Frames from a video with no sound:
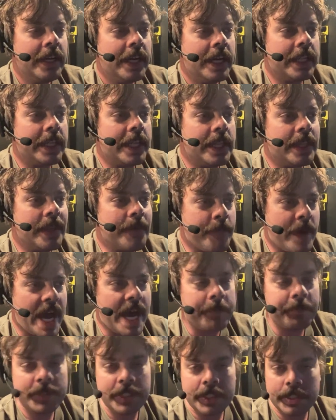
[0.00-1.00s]
and then the
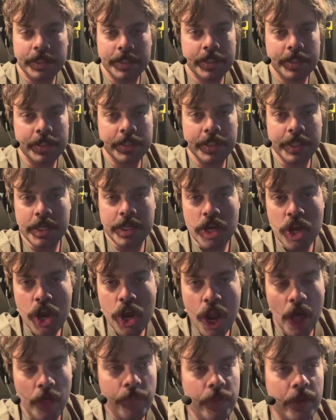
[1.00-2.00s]
Baptists did
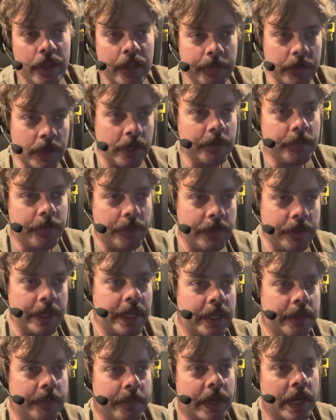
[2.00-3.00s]
nothing but
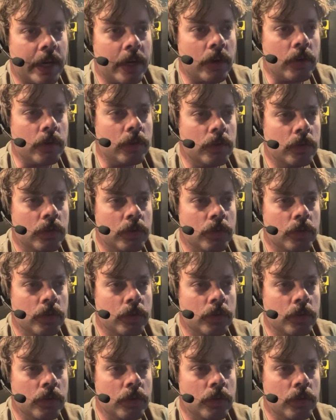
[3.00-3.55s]
complain about